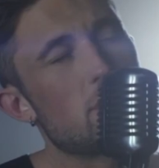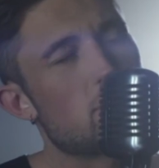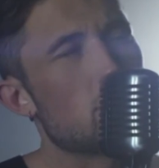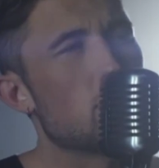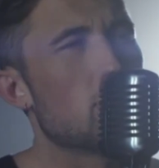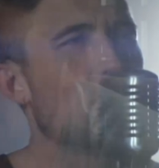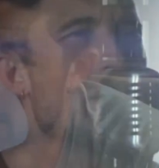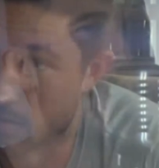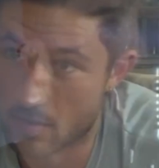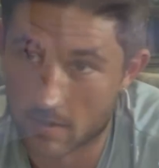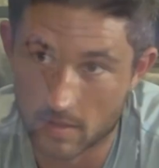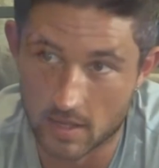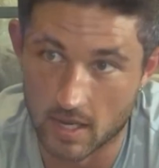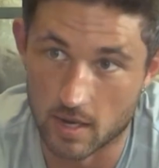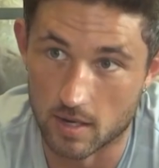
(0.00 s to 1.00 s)
I think it
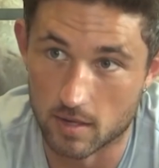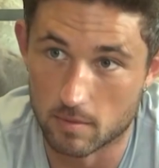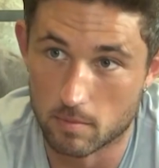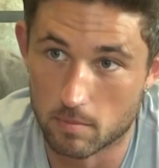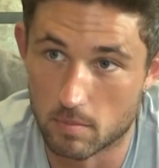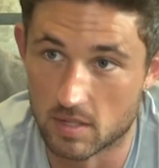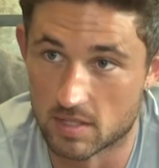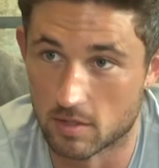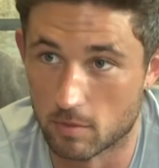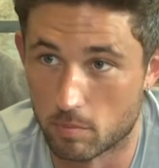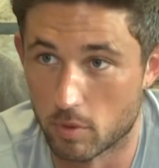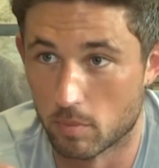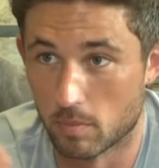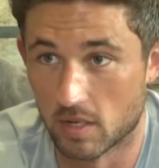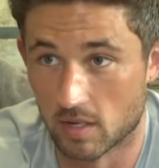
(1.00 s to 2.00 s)
kind of mentally
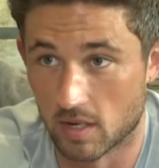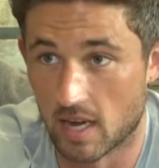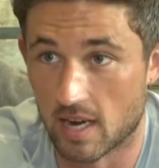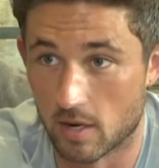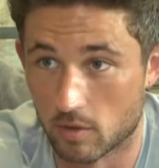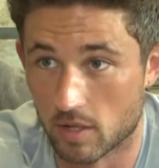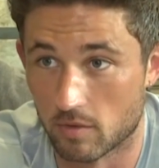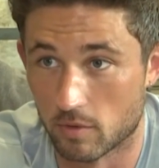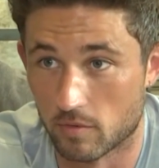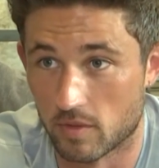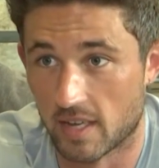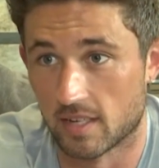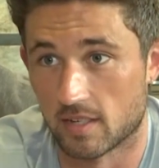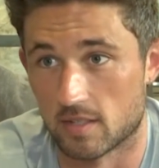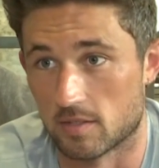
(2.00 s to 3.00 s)
put me in a higher level of
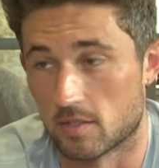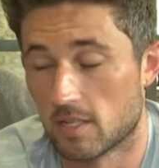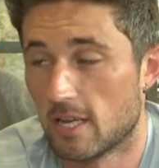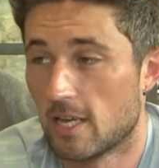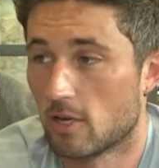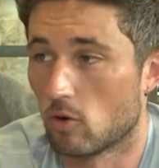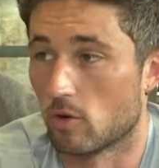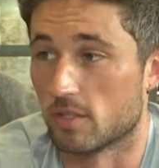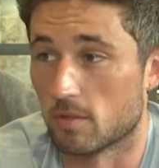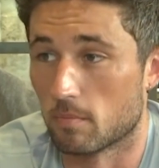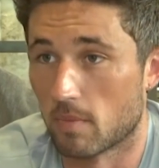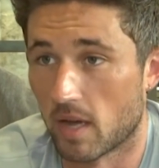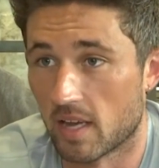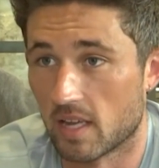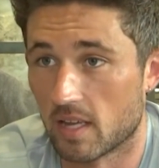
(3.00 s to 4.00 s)
that because not only is it
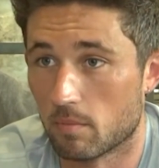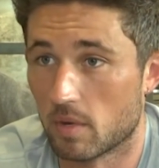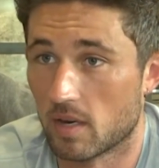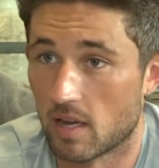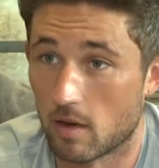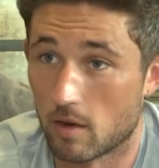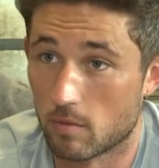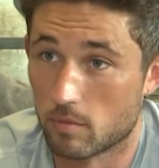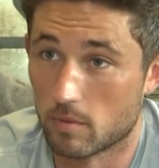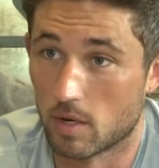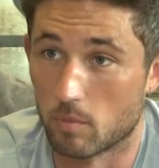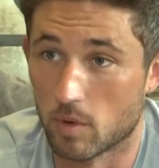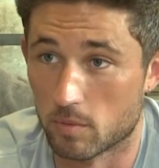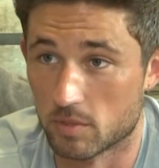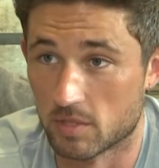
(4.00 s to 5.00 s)
my name, but now
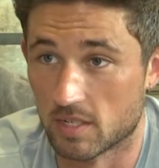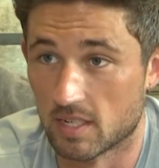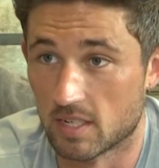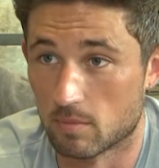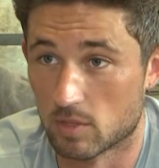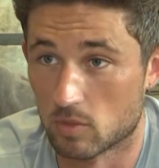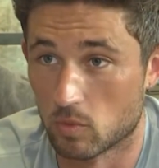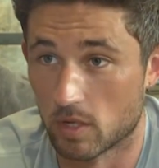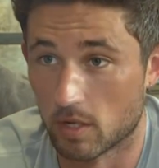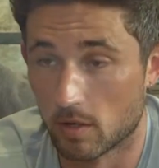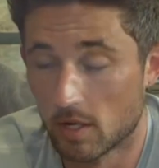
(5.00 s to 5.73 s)
I'm representing him as well.